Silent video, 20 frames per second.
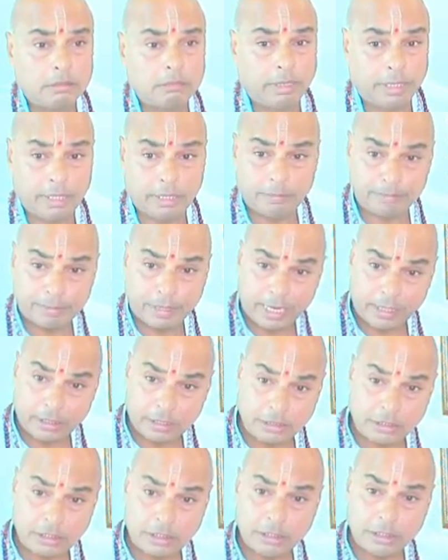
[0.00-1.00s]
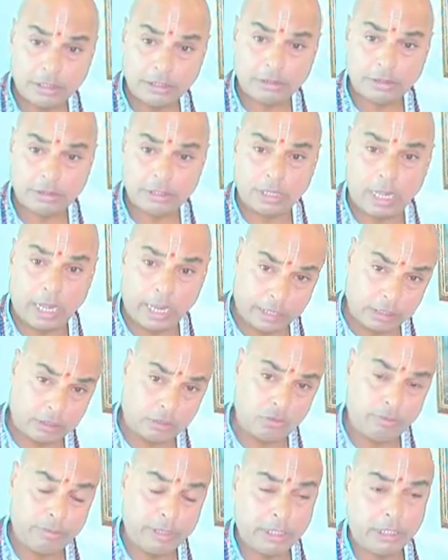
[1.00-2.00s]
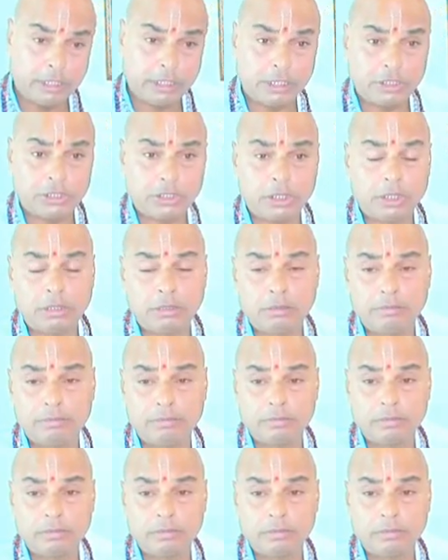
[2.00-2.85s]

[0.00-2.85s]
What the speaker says: By practicing this active meditation,